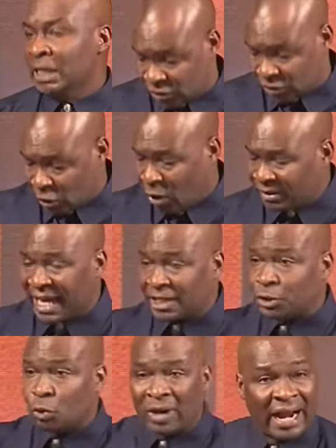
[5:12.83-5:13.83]
So
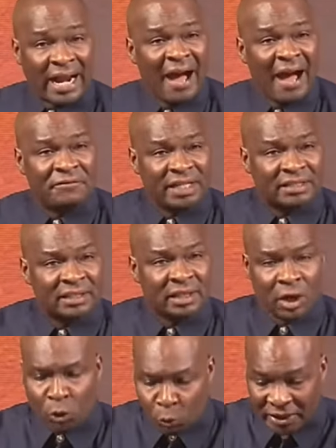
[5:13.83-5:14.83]
that you can have
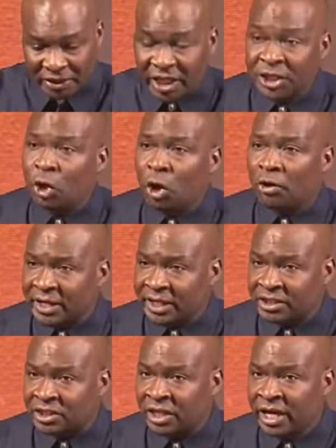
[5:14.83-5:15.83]
it within your
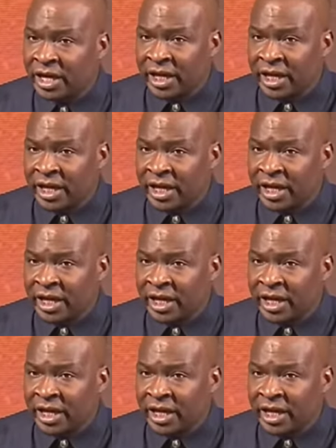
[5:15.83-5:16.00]
reach.